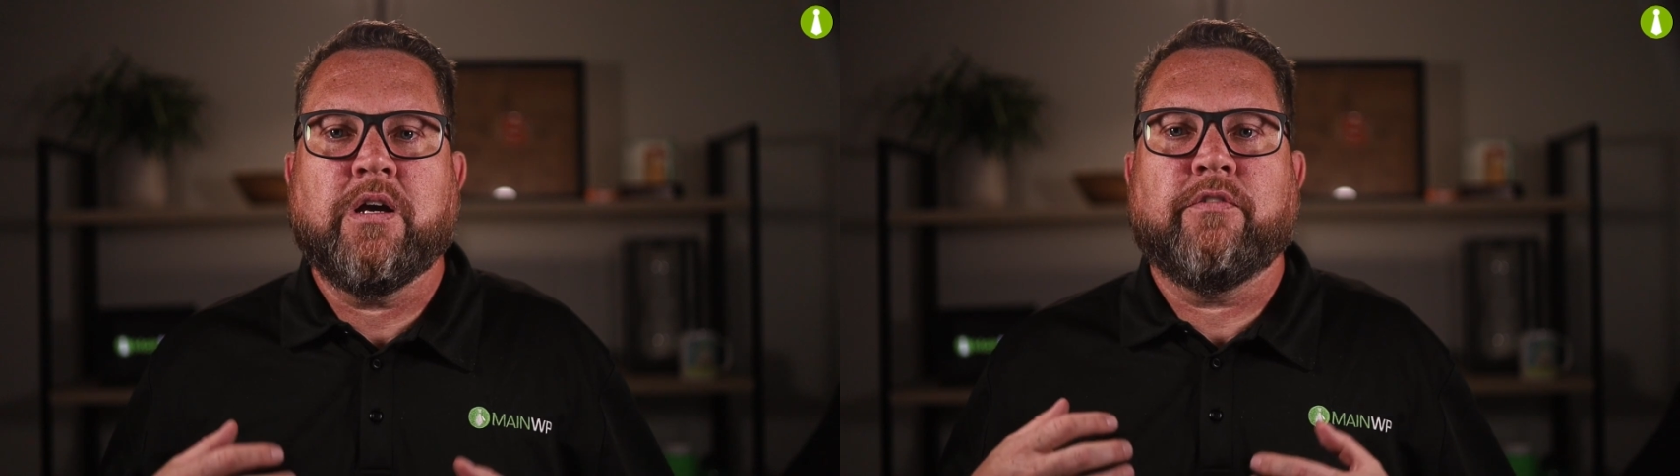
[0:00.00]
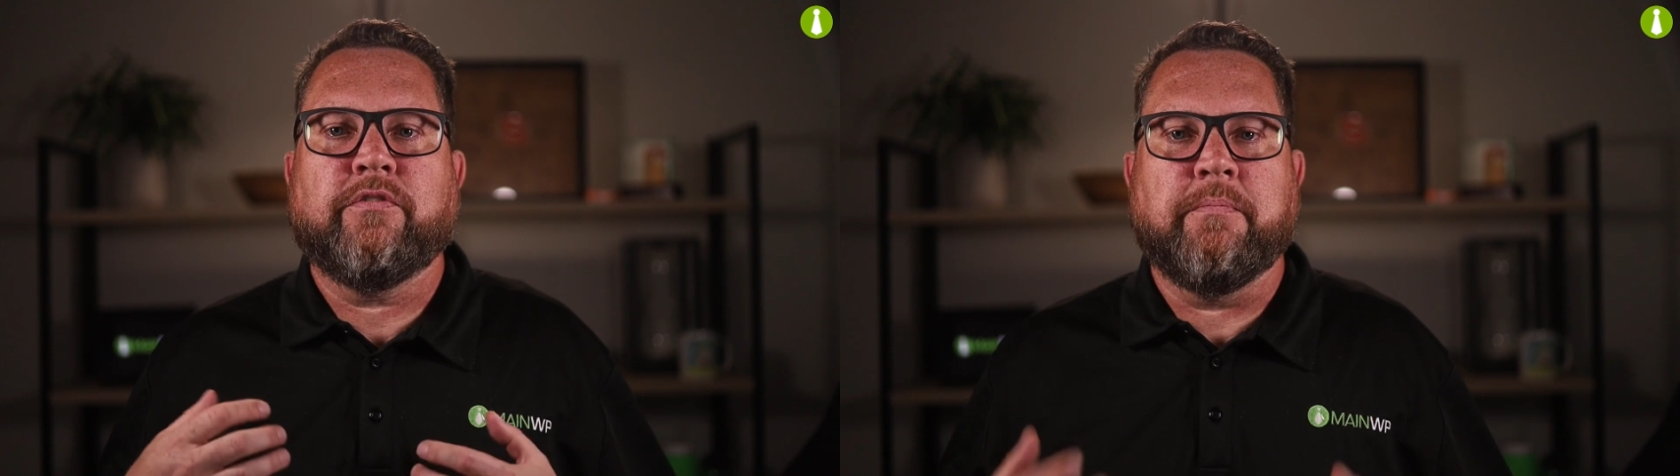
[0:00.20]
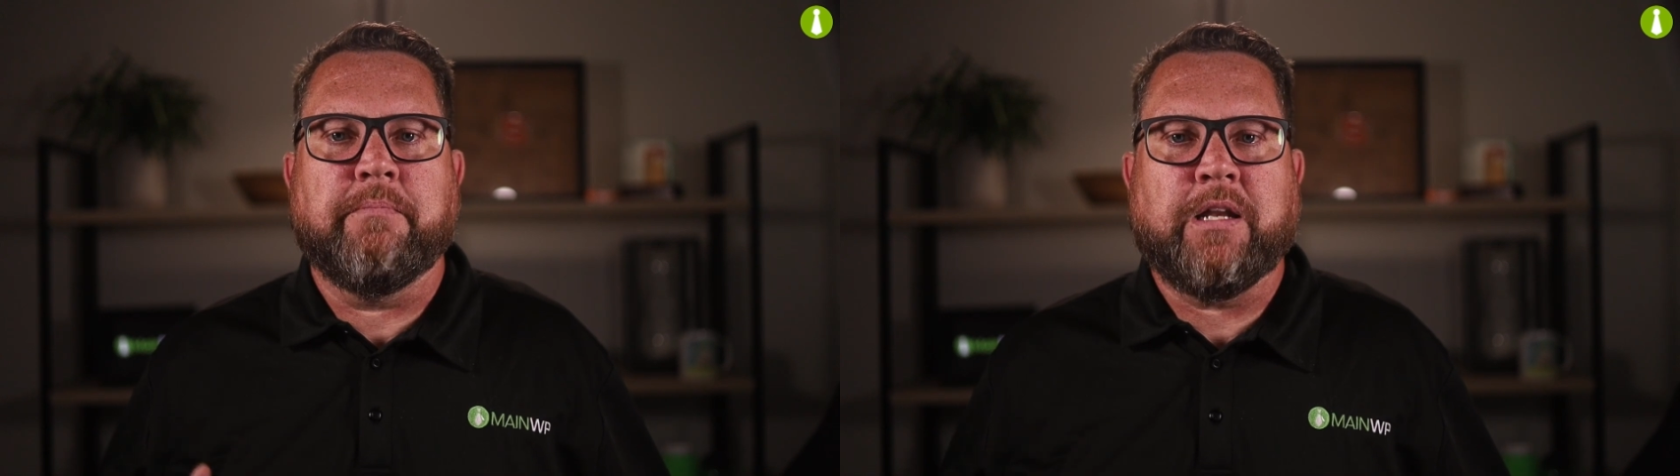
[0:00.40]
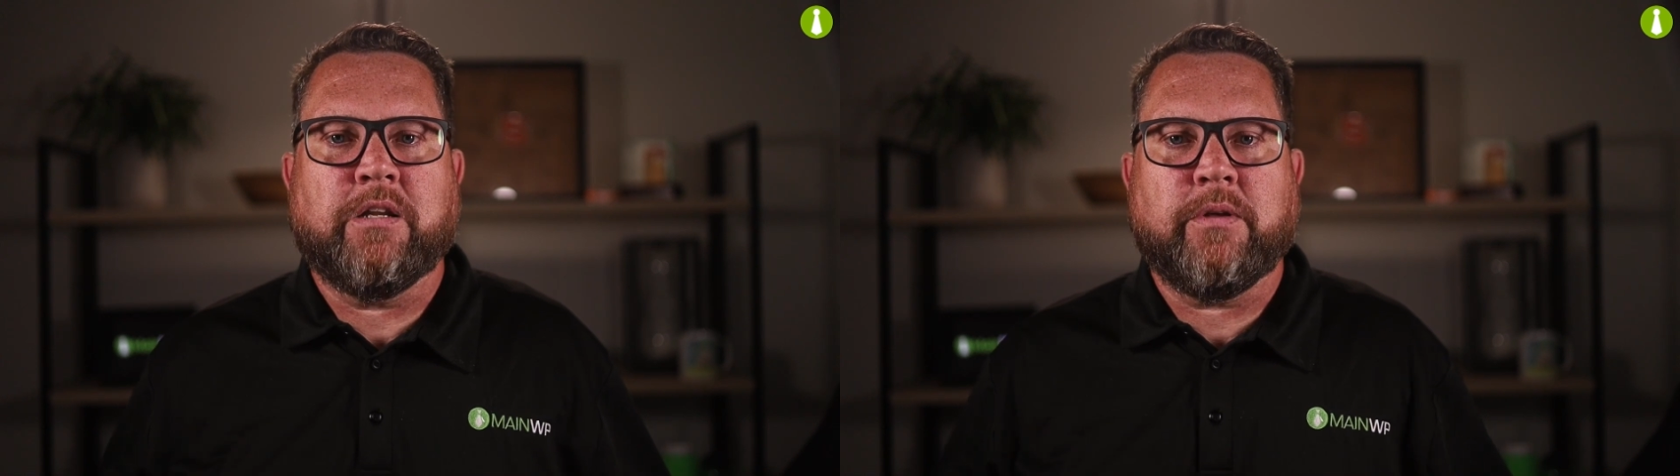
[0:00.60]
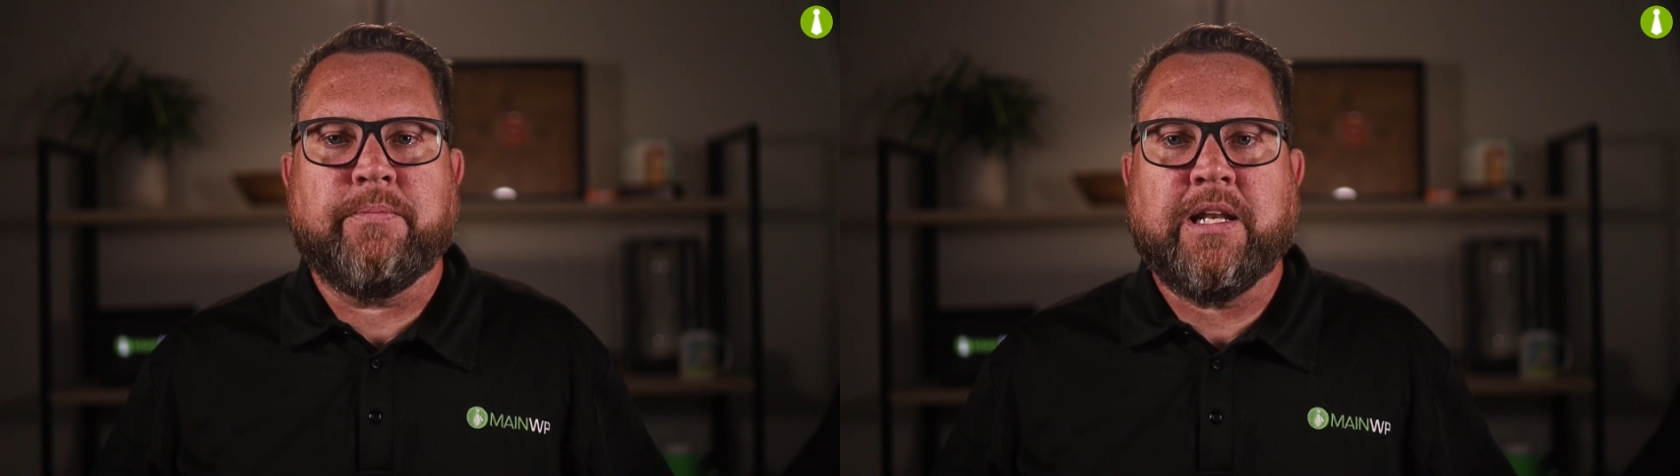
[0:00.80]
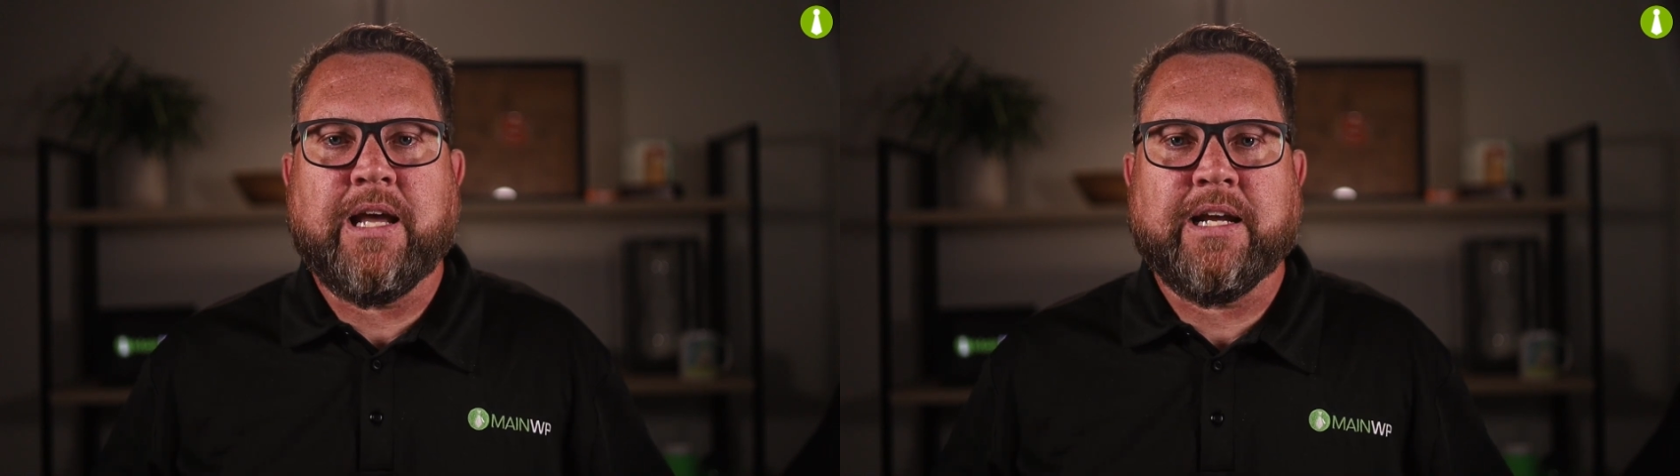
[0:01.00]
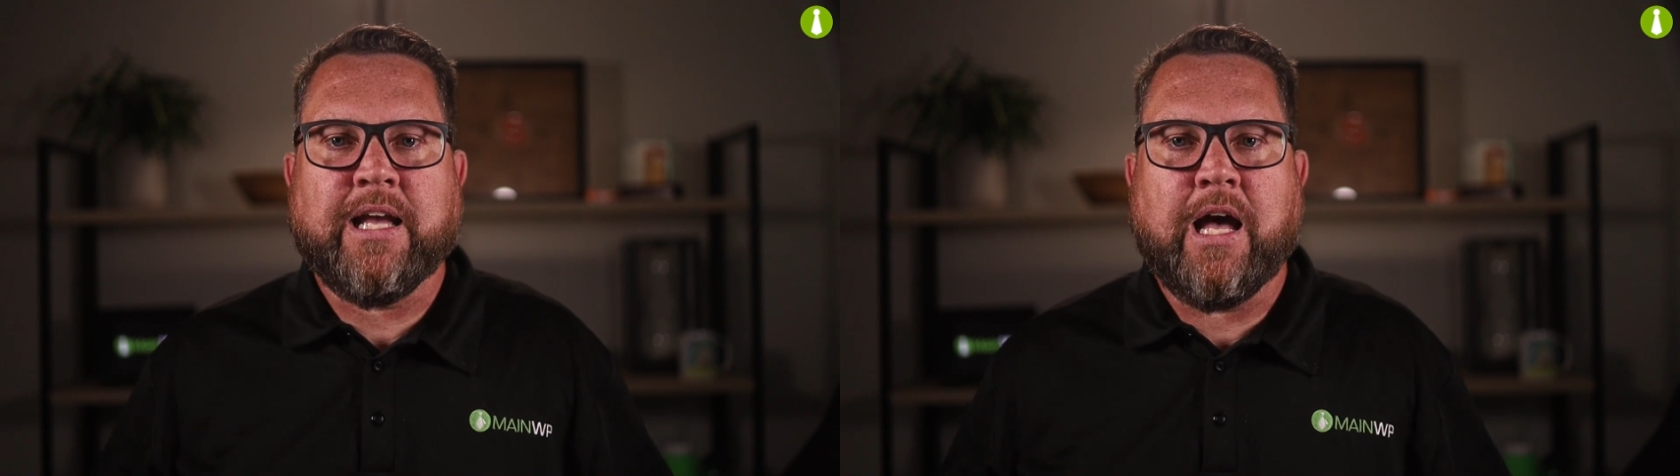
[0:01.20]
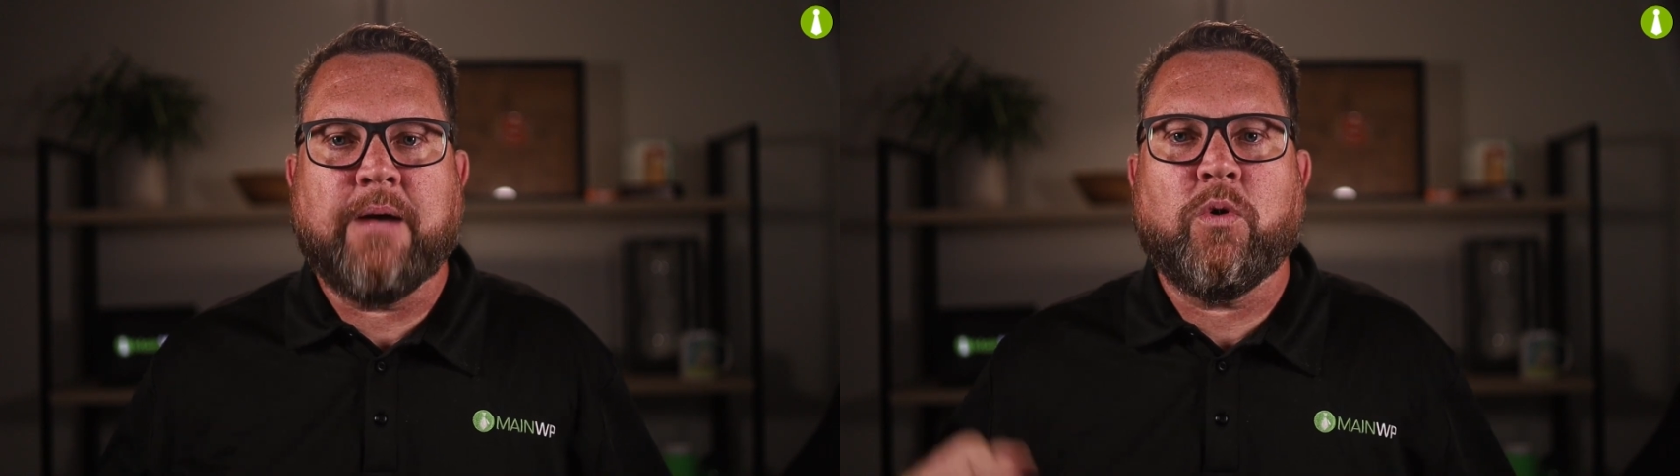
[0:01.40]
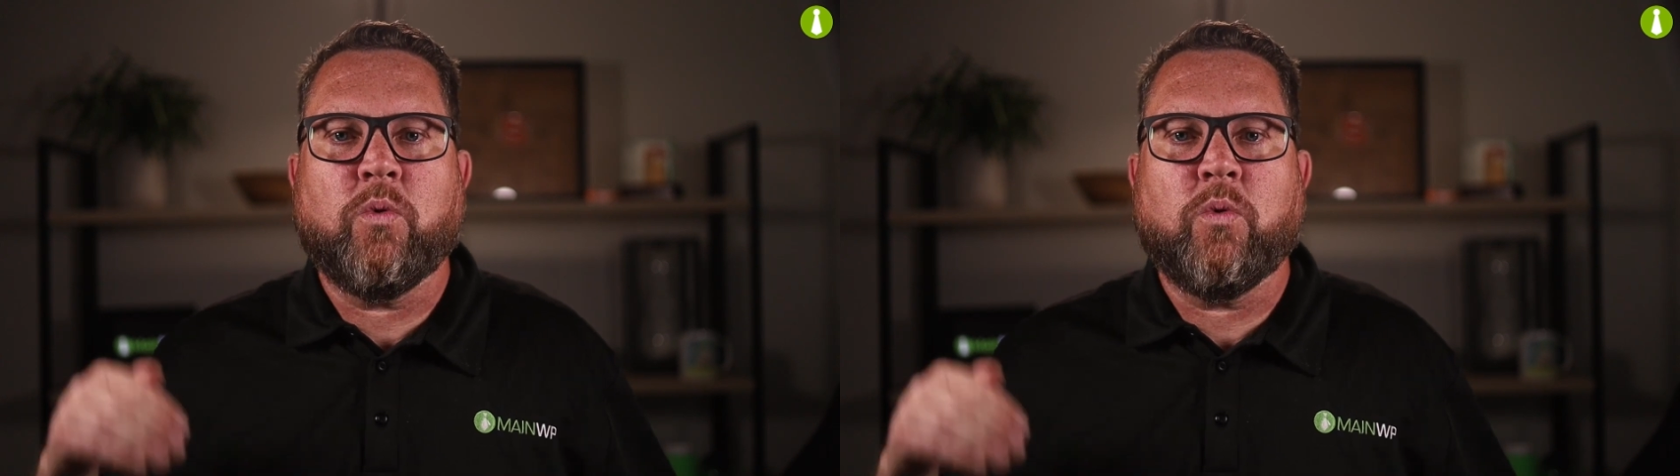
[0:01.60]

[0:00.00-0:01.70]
from mainwp.com